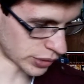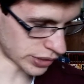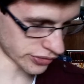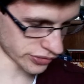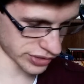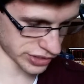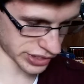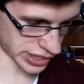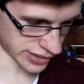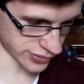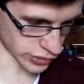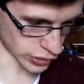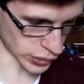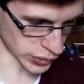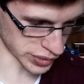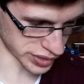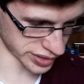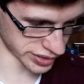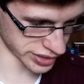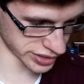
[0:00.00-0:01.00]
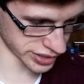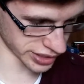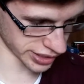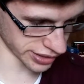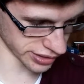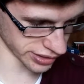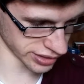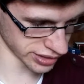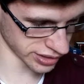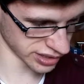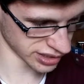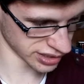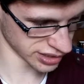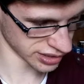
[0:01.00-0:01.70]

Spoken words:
one of these have Earth in the title?